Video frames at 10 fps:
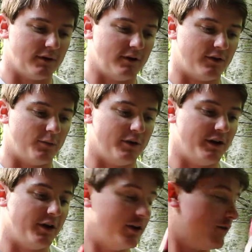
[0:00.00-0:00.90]
It's a
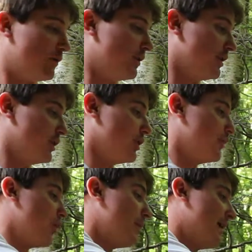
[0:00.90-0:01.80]
really
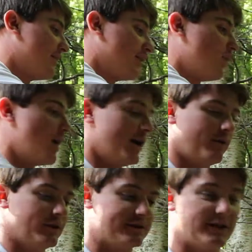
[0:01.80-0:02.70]
good romantic wine.
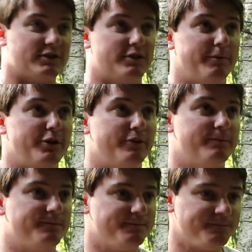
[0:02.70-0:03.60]
It really sets the mood.
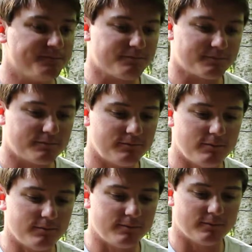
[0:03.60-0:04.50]

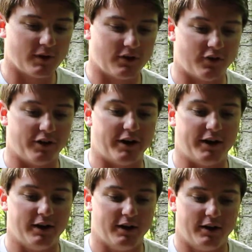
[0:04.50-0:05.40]
It's a
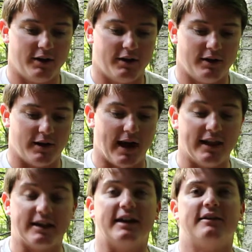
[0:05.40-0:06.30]
very
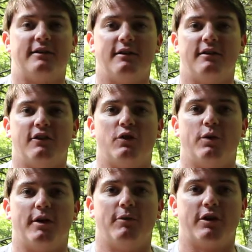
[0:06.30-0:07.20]
elegant is the
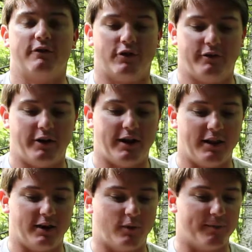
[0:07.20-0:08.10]
word I'm looking for. A very
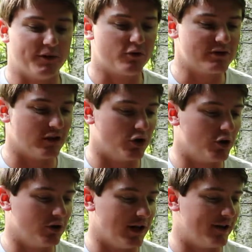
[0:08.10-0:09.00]
elegant wine. This one's a
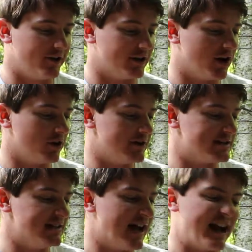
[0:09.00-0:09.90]
little lighter in color.
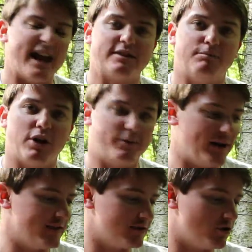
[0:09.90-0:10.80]
It's not as blood
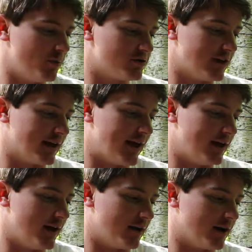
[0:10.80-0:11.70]
red. This is almost like
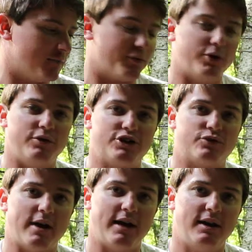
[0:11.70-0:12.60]
a prunish
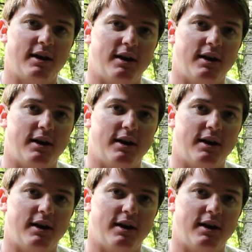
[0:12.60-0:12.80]
red.